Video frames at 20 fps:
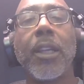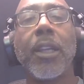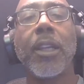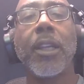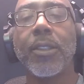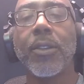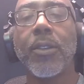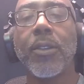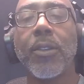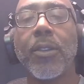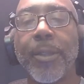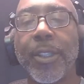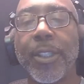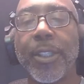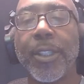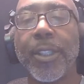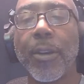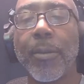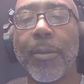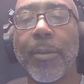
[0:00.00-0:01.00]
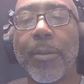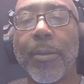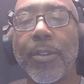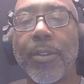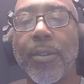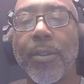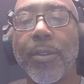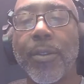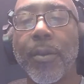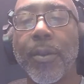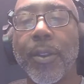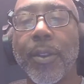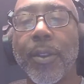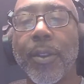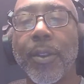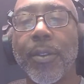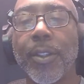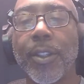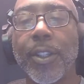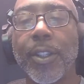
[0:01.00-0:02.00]
So let me share my screen with
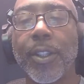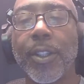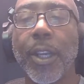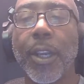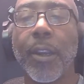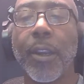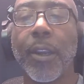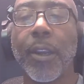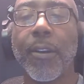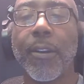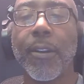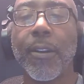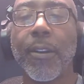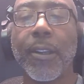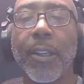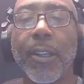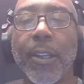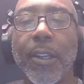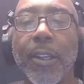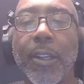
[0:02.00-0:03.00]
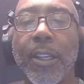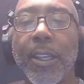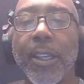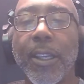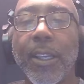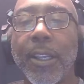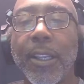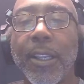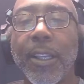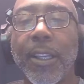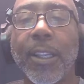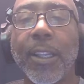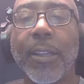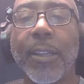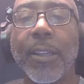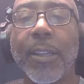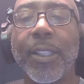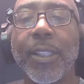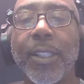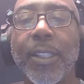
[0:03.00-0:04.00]
you. Share. And again, I'm
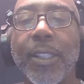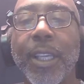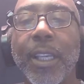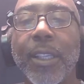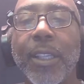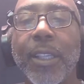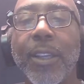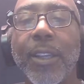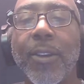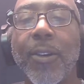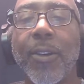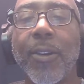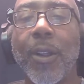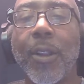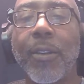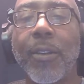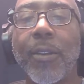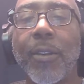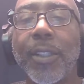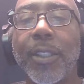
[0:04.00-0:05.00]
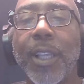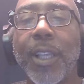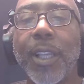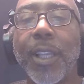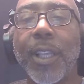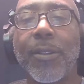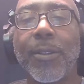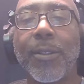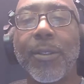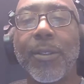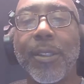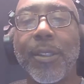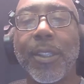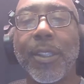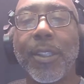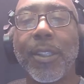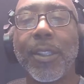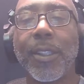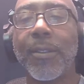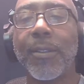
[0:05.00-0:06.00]
just testing all of this out
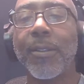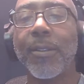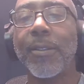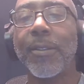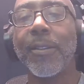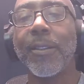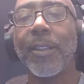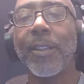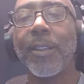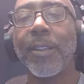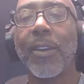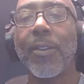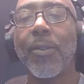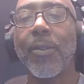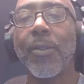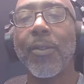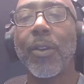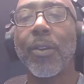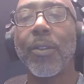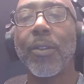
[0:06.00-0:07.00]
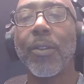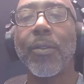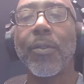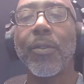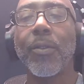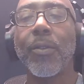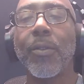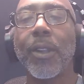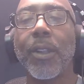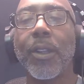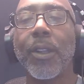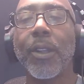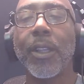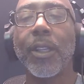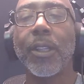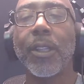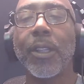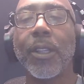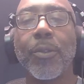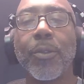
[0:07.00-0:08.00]
just to kind of work through it.
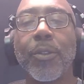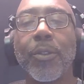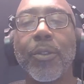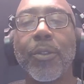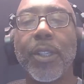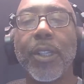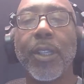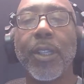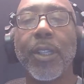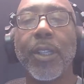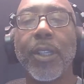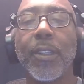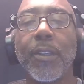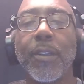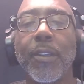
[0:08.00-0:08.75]
Let's proceed.